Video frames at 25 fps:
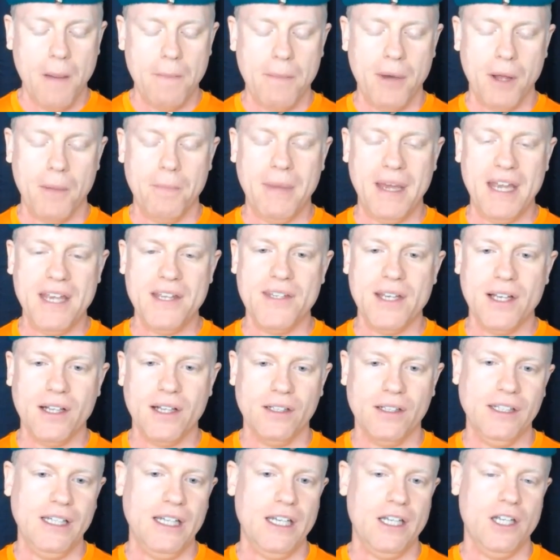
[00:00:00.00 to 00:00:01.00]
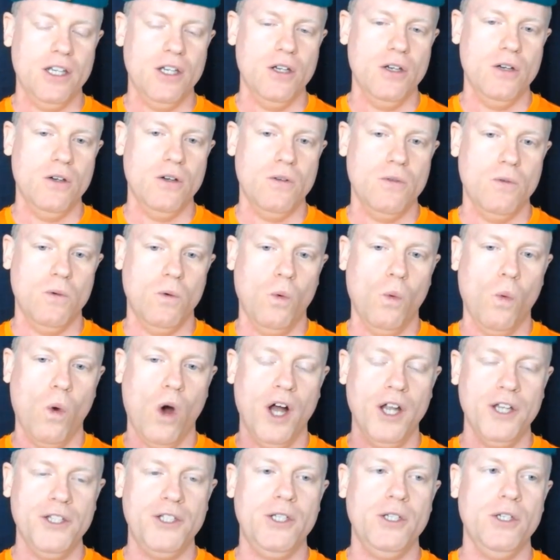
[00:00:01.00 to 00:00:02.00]
But basically, you
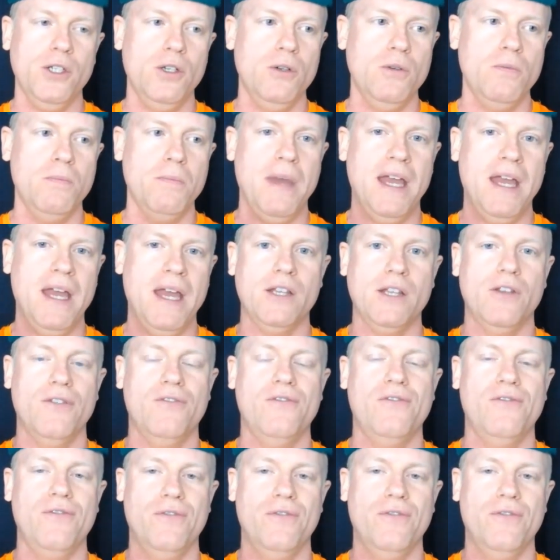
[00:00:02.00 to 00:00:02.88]
want to make